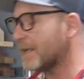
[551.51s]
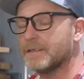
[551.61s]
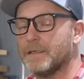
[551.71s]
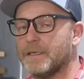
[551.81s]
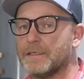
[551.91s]

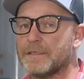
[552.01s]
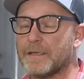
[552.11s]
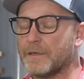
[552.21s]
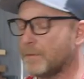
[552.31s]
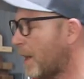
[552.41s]
oscillating
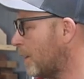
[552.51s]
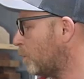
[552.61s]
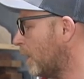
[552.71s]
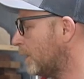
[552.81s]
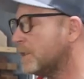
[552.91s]
sander by
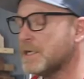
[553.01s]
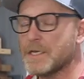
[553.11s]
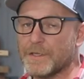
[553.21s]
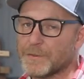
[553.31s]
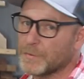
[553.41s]
Wen.
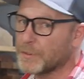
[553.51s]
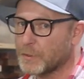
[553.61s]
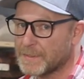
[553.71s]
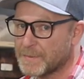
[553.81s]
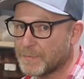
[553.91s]
This was a
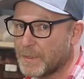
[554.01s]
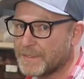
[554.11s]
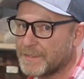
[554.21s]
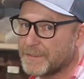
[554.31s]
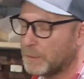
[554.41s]
Christmas
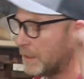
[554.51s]
present, so